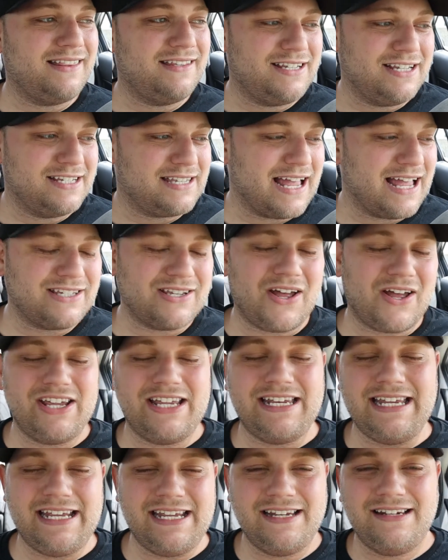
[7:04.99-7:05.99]
That's all
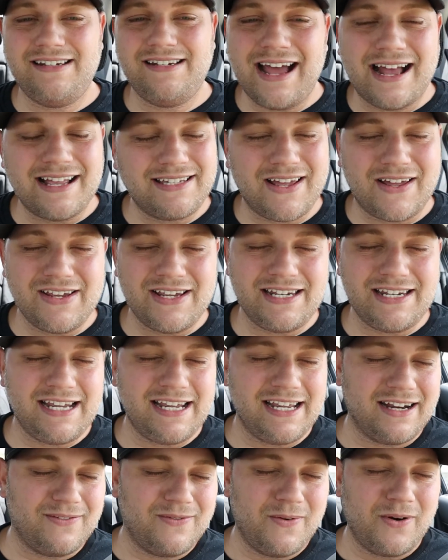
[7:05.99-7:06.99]
you need. That's all you
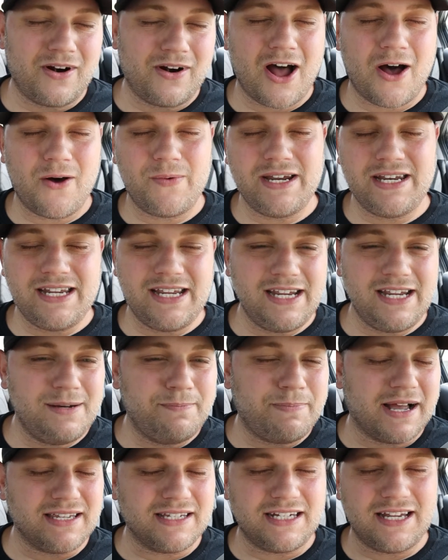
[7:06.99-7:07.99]
need. We're all we
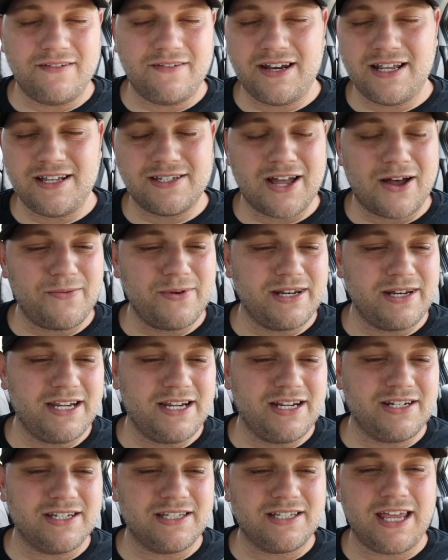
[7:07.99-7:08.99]
need. Positivity is all we
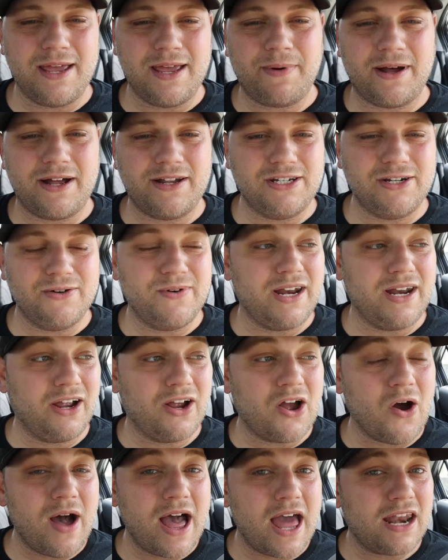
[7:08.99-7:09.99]
need. Just keep on doing it.
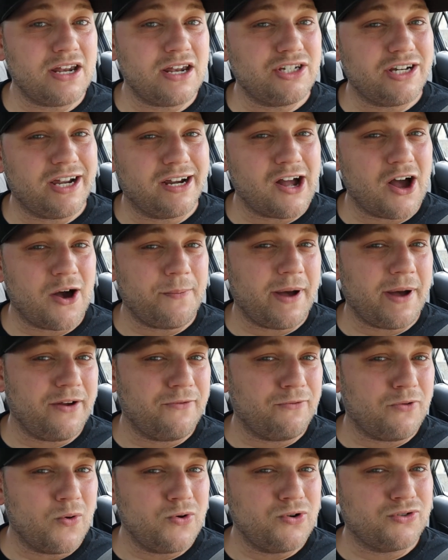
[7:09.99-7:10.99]
Go ahead and check out my
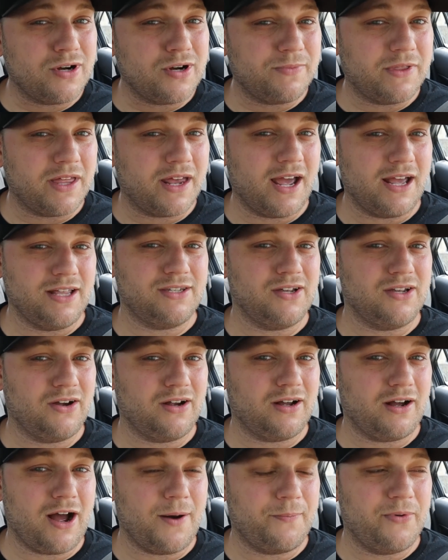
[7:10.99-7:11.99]
road trip that I
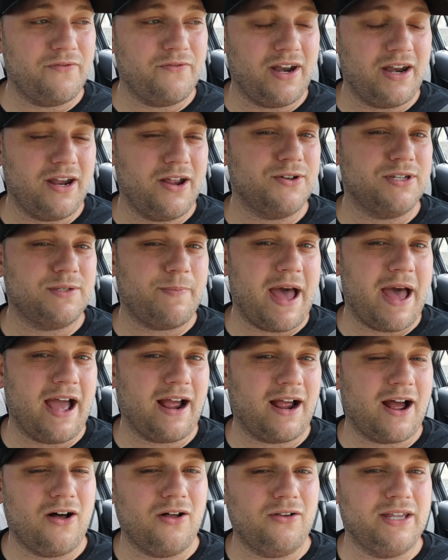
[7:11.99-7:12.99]
took a couple videos
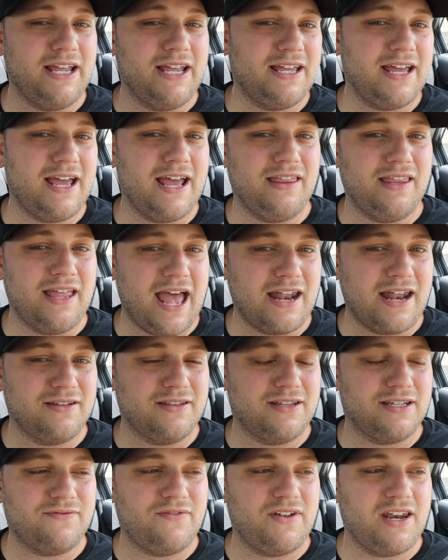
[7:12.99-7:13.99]
back. I'll link it in the end
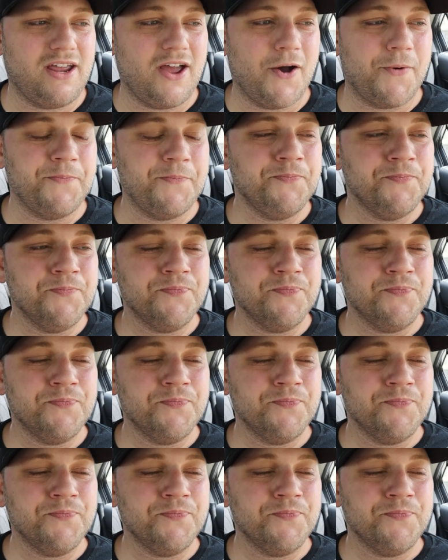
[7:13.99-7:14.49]
of this video.